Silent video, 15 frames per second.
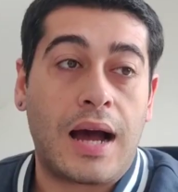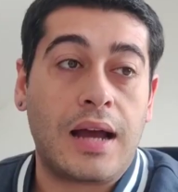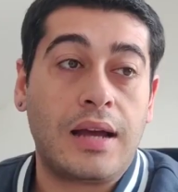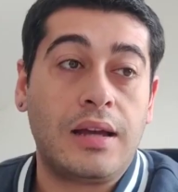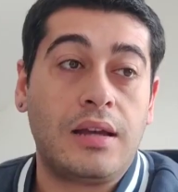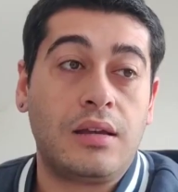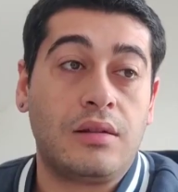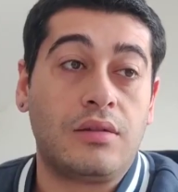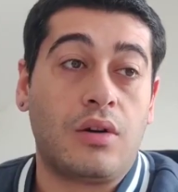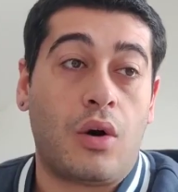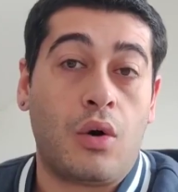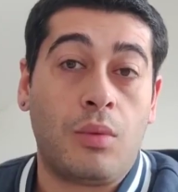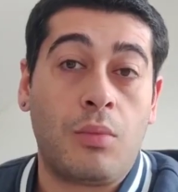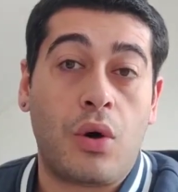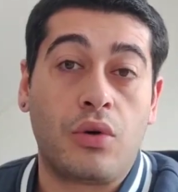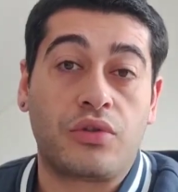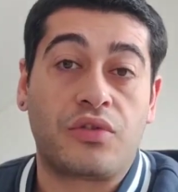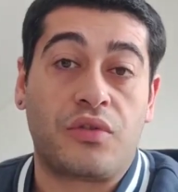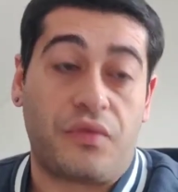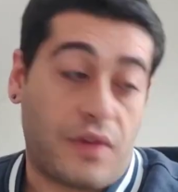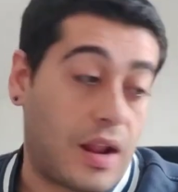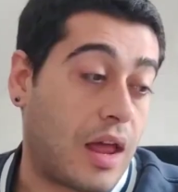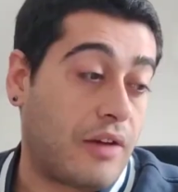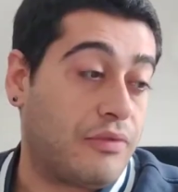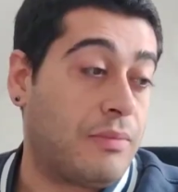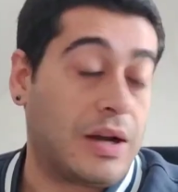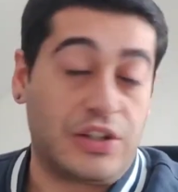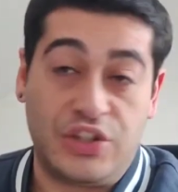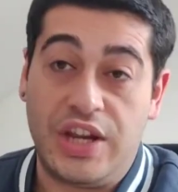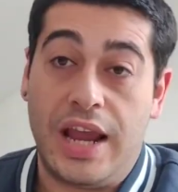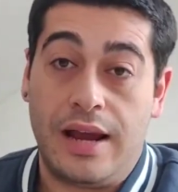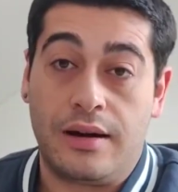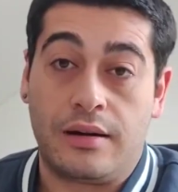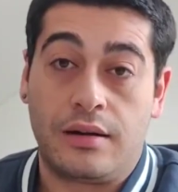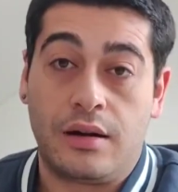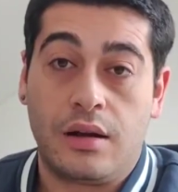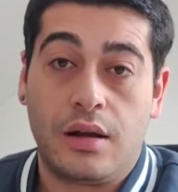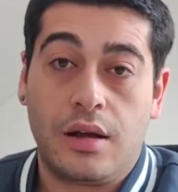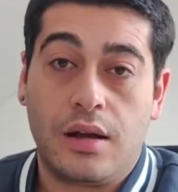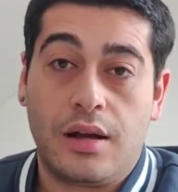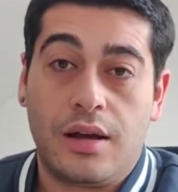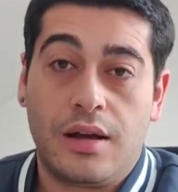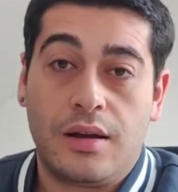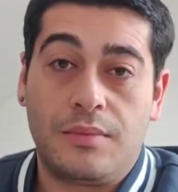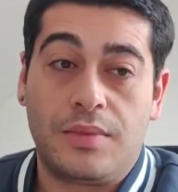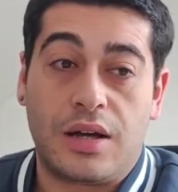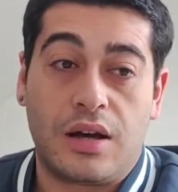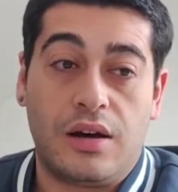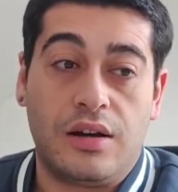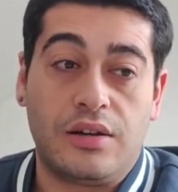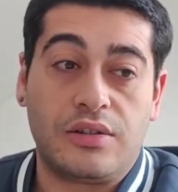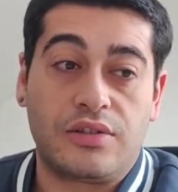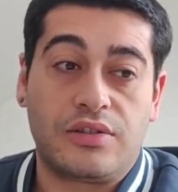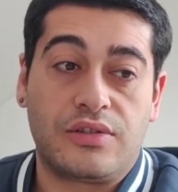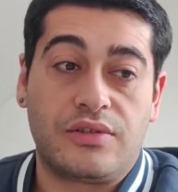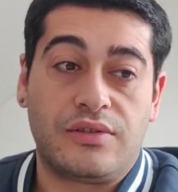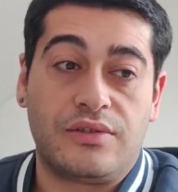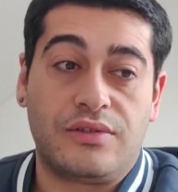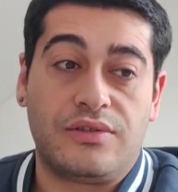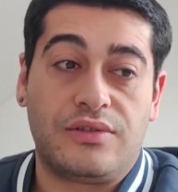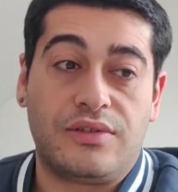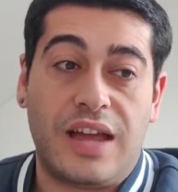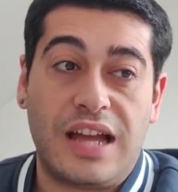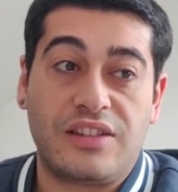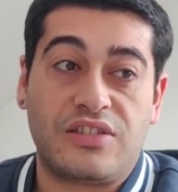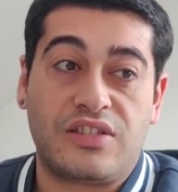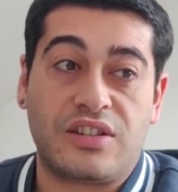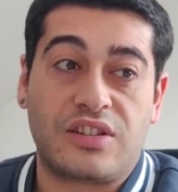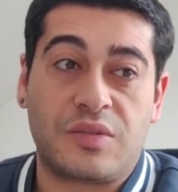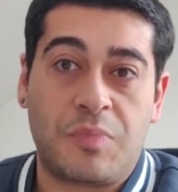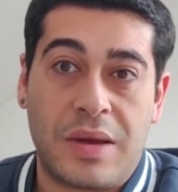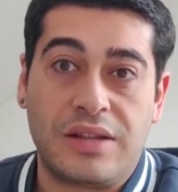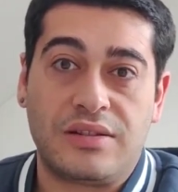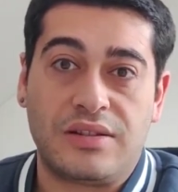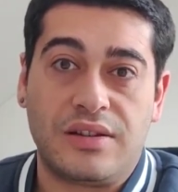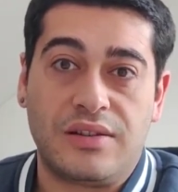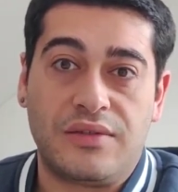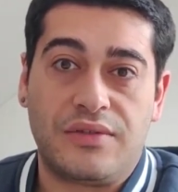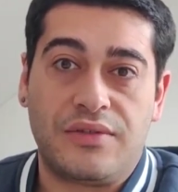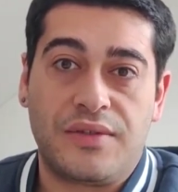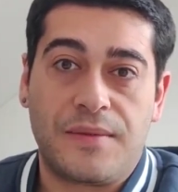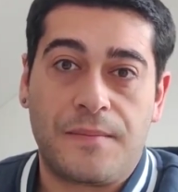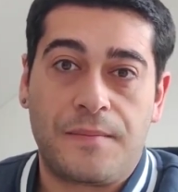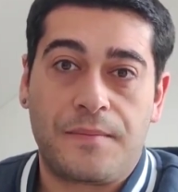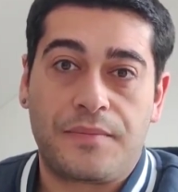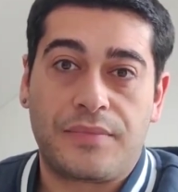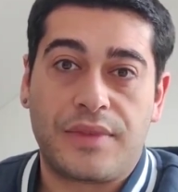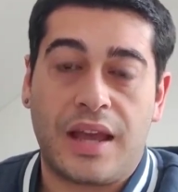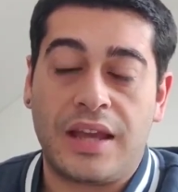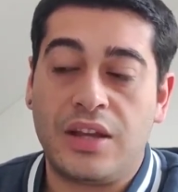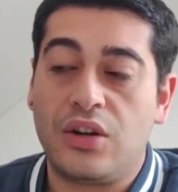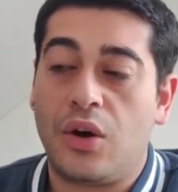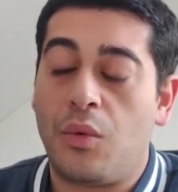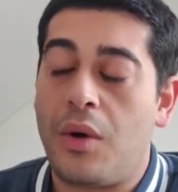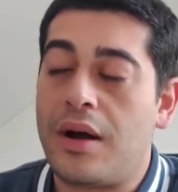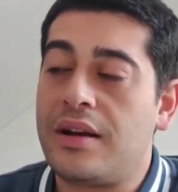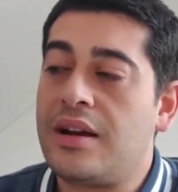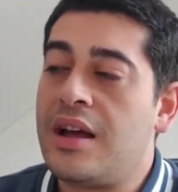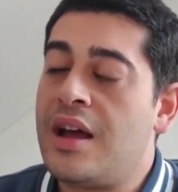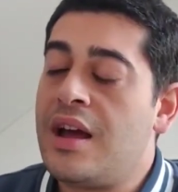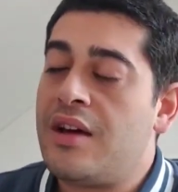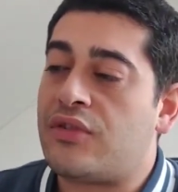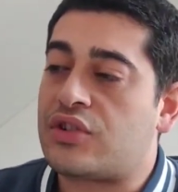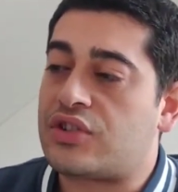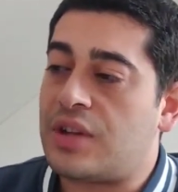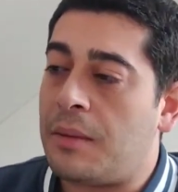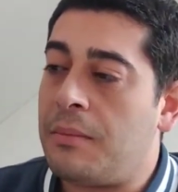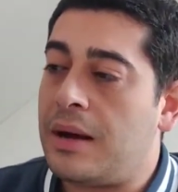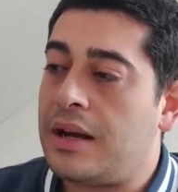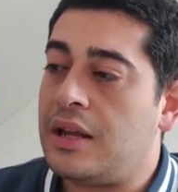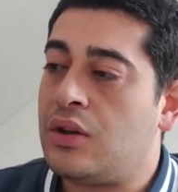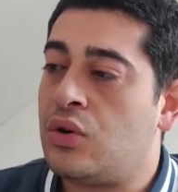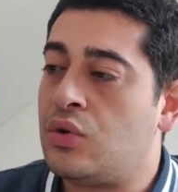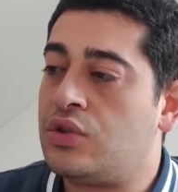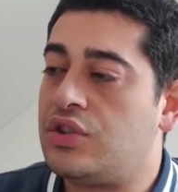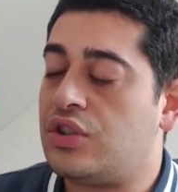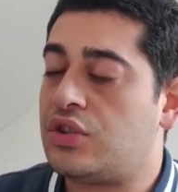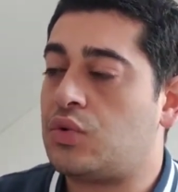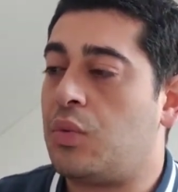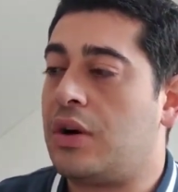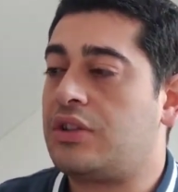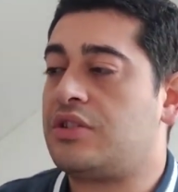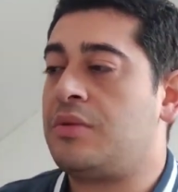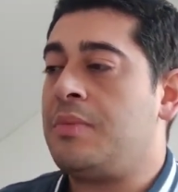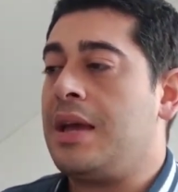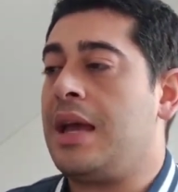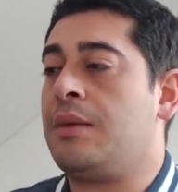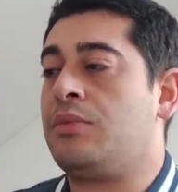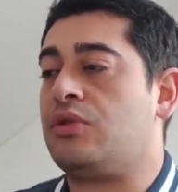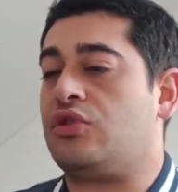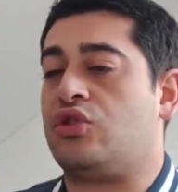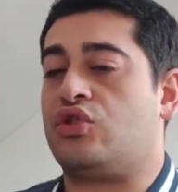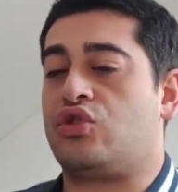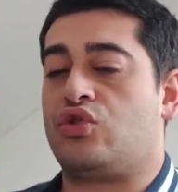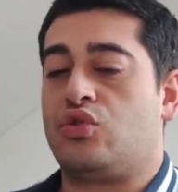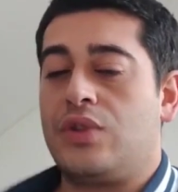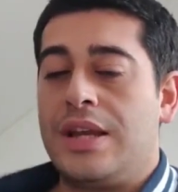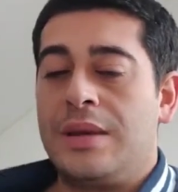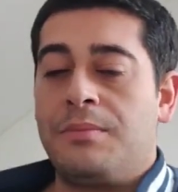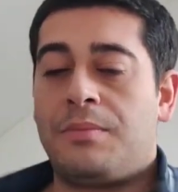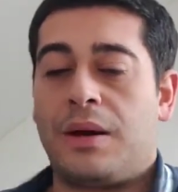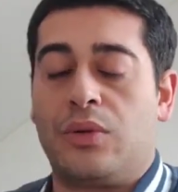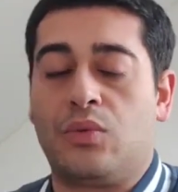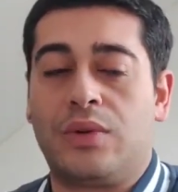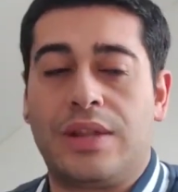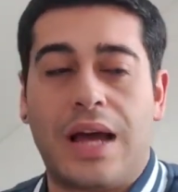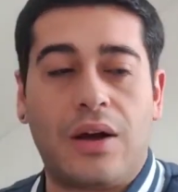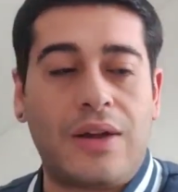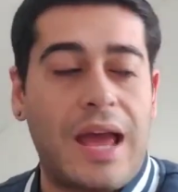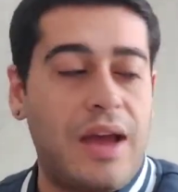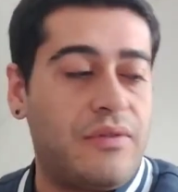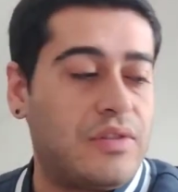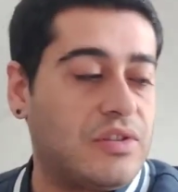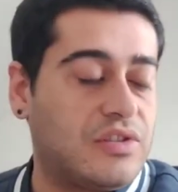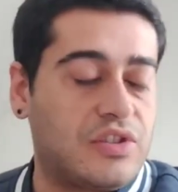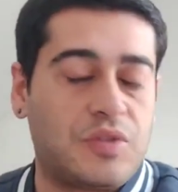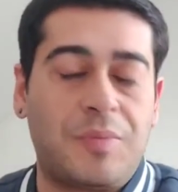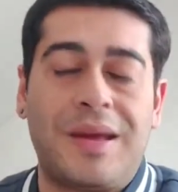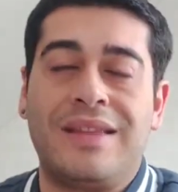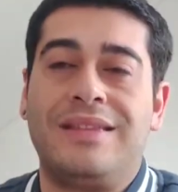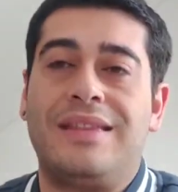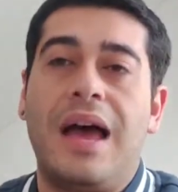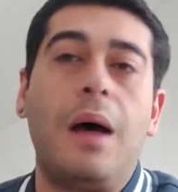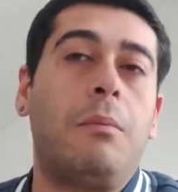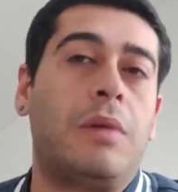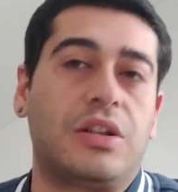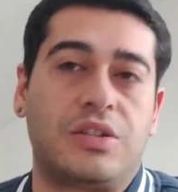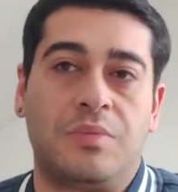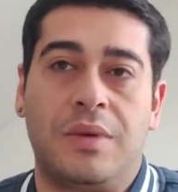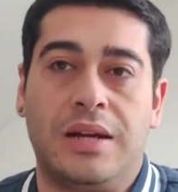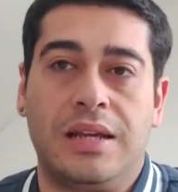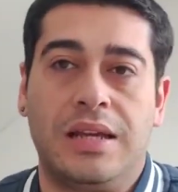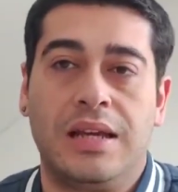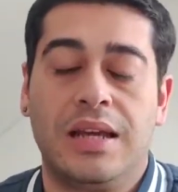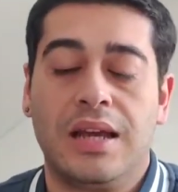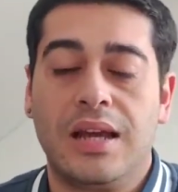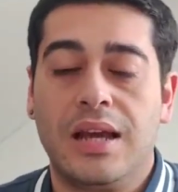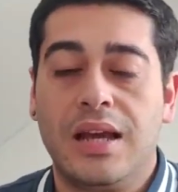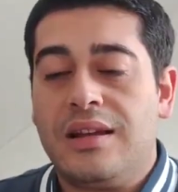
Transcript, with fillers: I almost fell off my chair because that's expensive. And you know what? For somebody who just wants to be able to stream but without having to spend that much money,